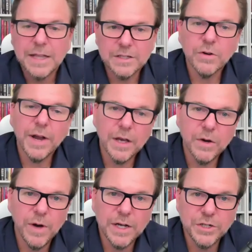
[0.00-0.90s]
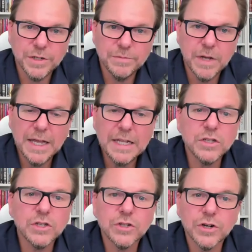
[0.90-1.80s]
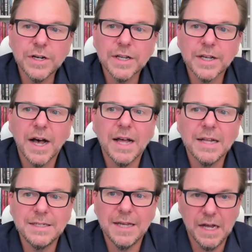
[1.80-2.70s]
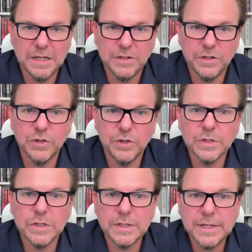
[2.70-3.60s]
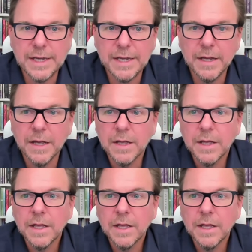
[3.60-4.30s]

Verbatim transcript: That's a great question. In certain contexts, you'll see